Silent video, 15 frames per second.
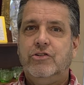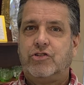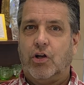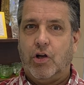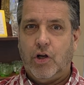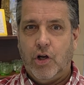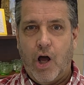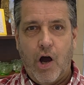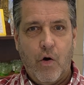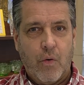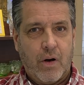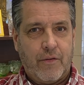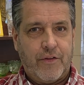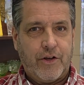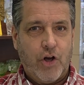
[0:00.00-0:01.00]
to
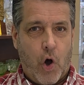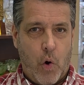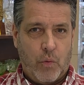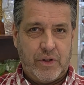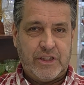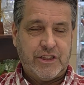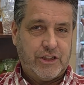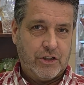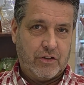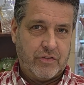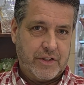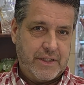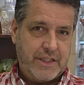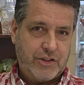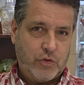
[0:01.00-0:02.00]
lower the gold and
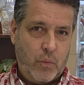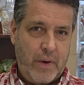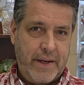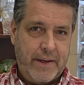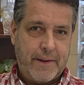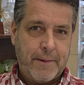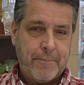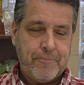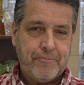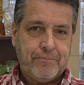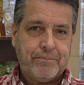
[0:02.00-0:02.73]
silver this week.